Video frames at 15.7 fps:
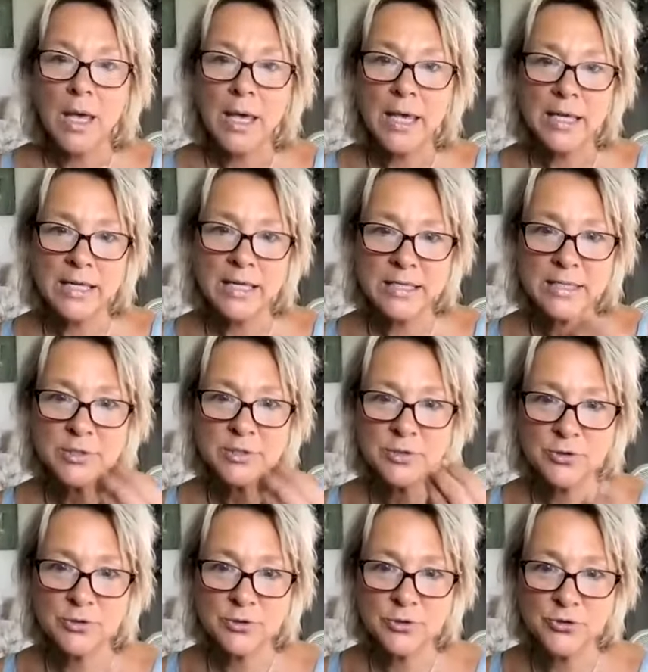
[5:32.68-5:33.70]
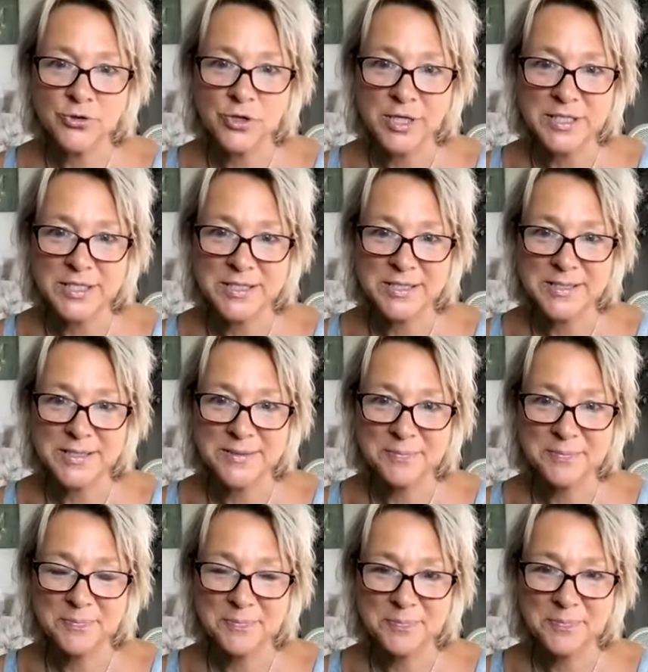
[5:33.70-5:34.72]
It is the trust
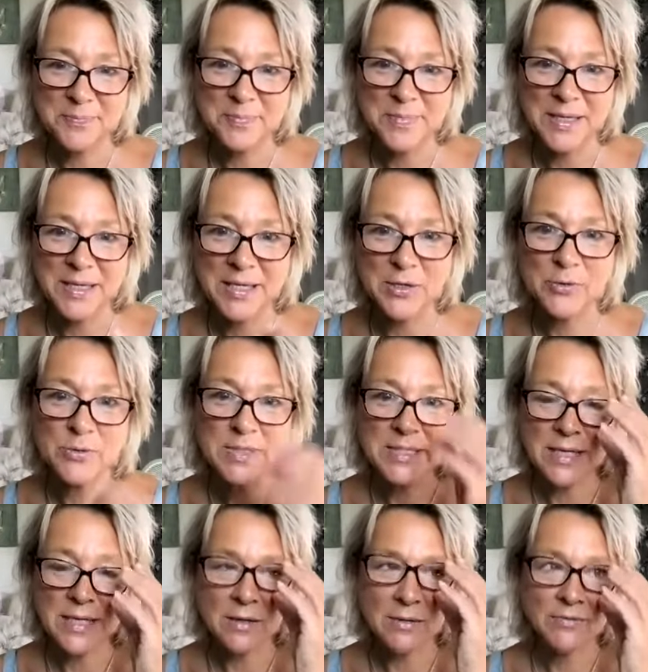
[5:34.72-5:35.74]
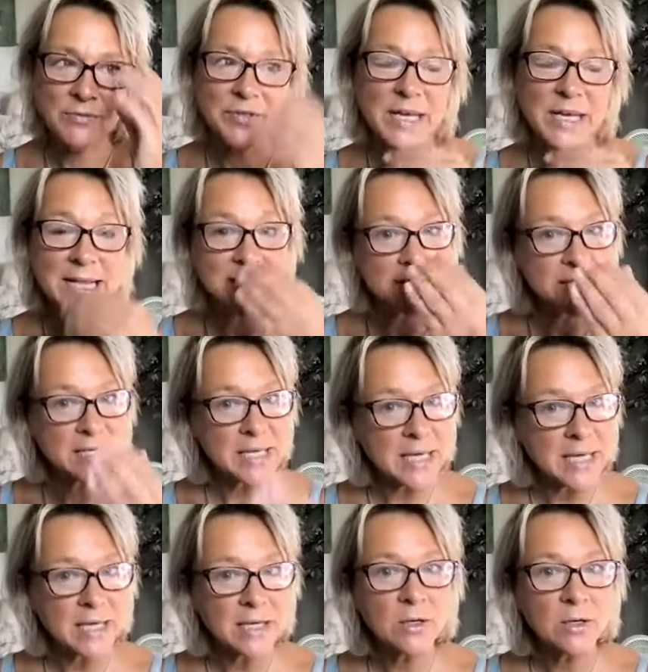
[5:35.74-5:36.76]
in yourself that as the
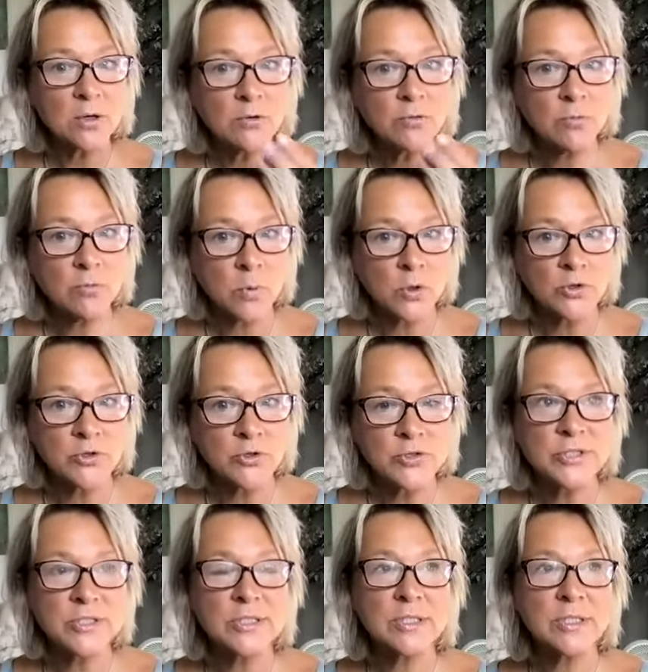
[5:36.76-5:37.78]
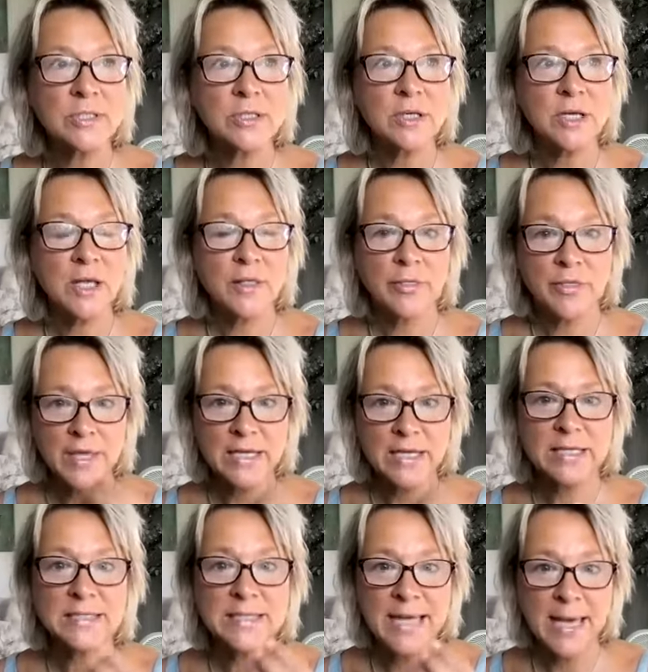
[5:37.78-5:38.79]
King of Wands,
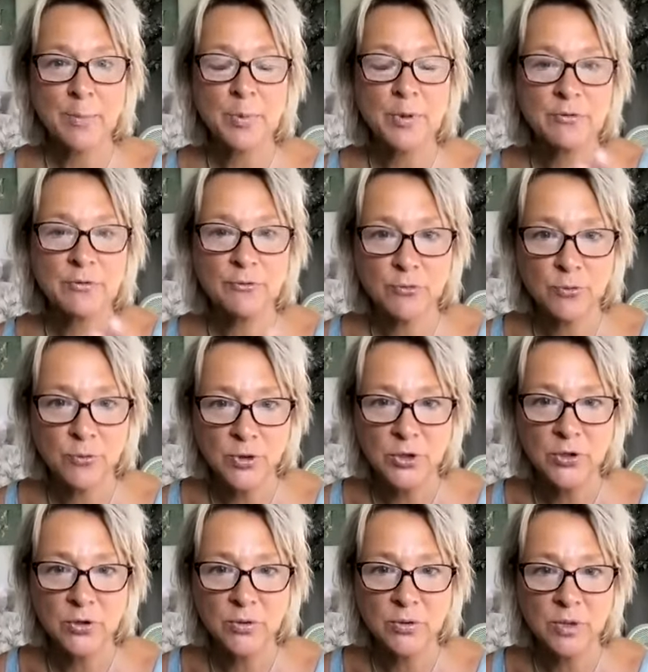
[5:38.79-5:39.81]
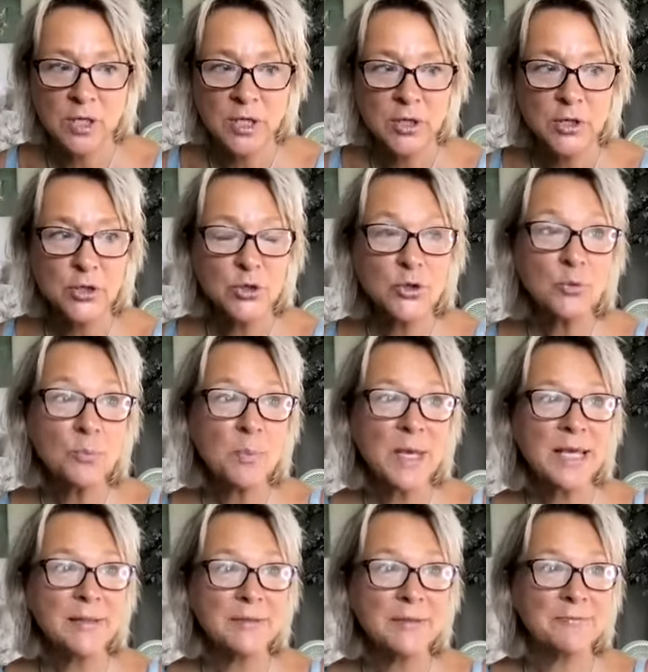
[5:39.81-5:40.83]
things happen for you. You
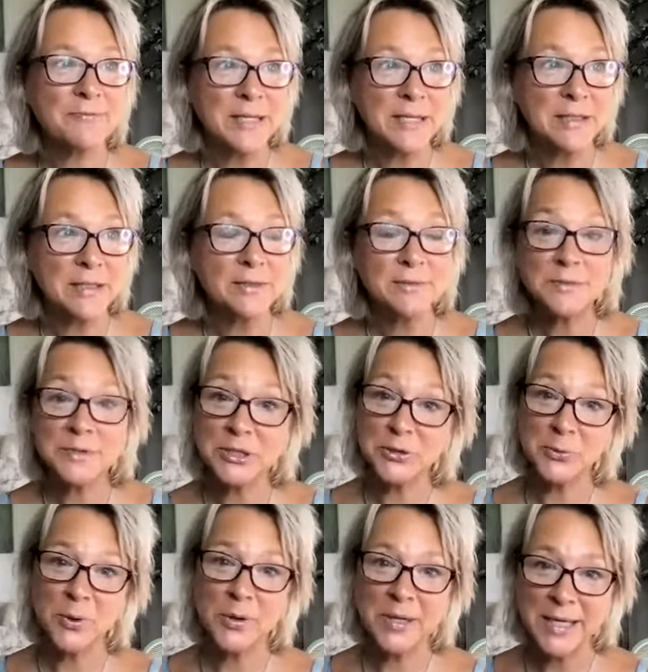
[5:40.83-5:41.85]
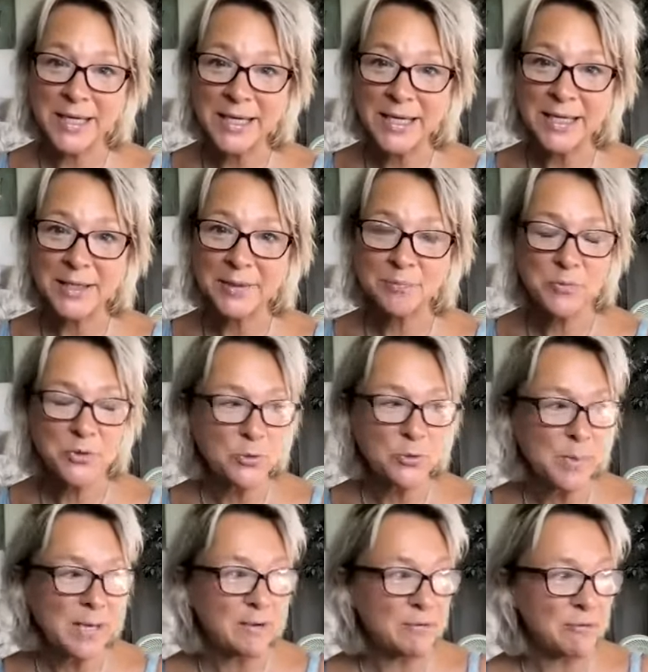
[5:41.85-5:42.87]
may feel that you are lucky. You
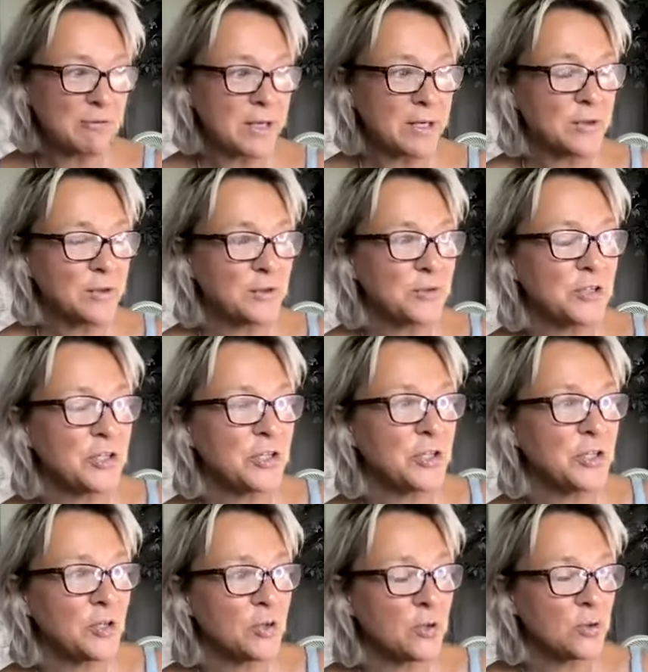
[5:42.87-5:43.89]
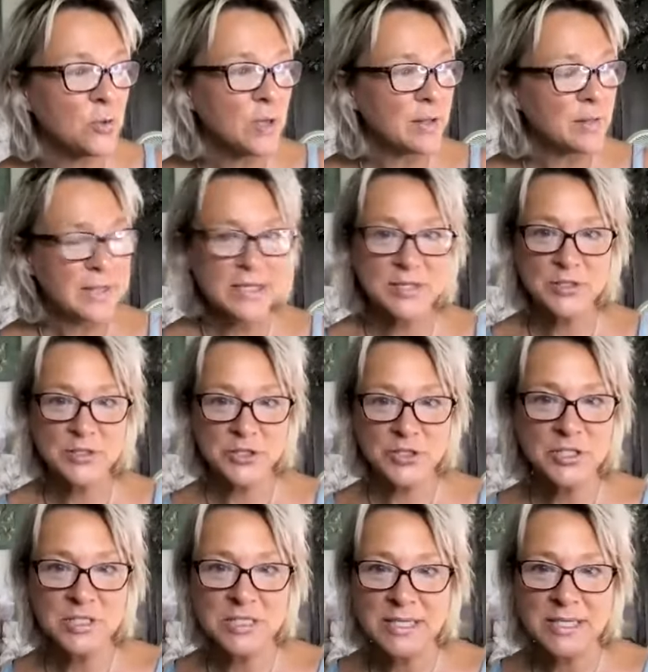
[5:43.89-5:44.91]
may feel that you things
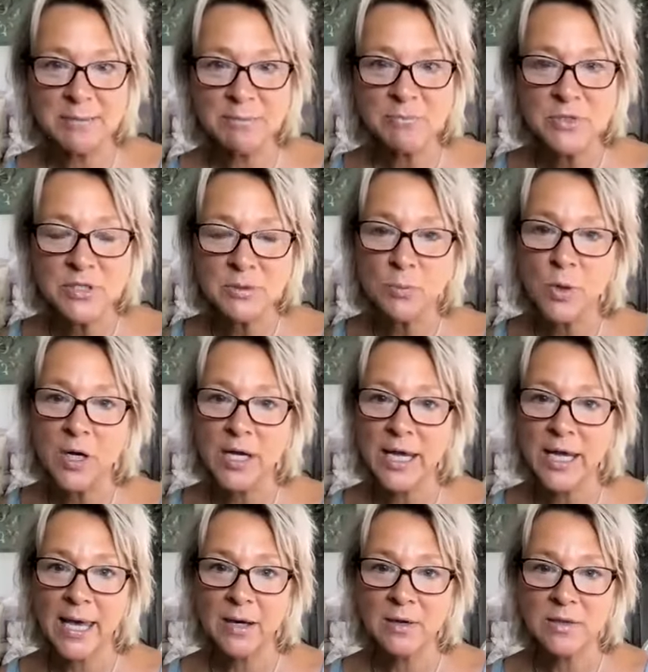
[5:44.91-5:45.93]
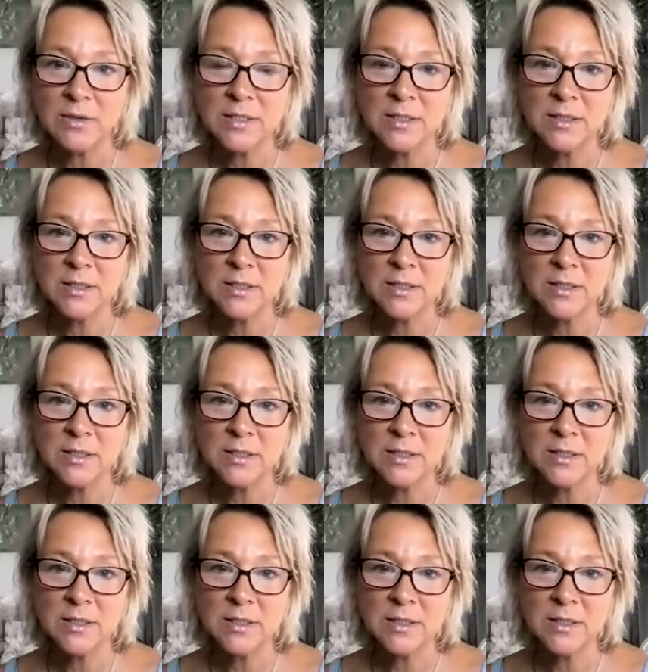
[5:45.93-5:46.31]
just seem to work out.